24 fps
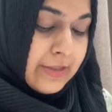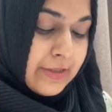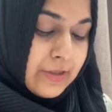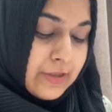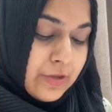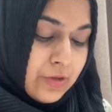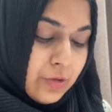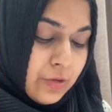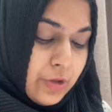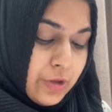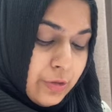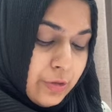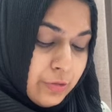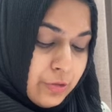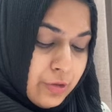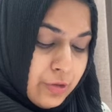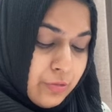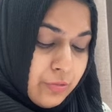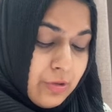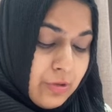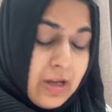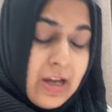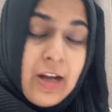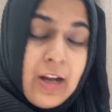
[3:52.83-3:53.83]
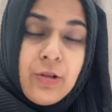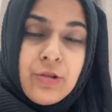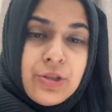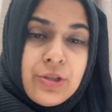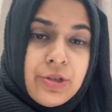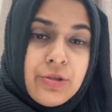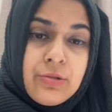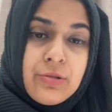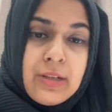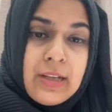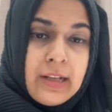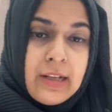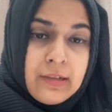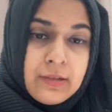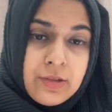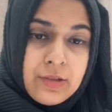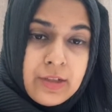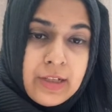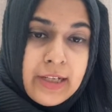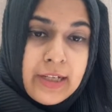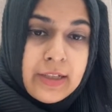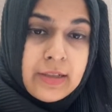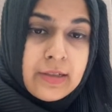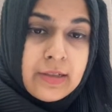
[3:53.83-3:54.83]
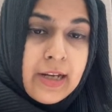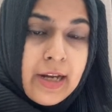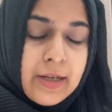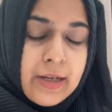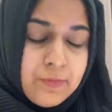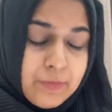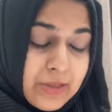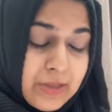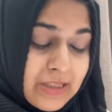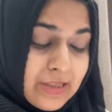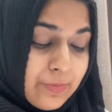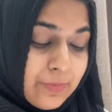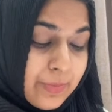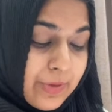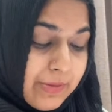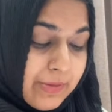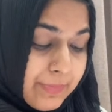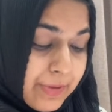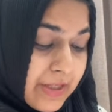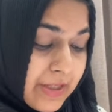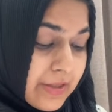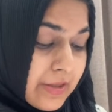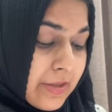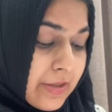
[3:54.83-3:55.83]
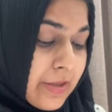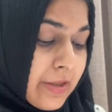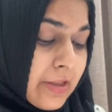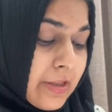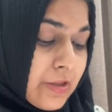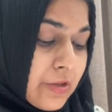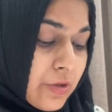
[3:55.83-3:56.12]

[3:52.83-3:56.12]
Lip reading: So how do you calculate 9 months prepaid here?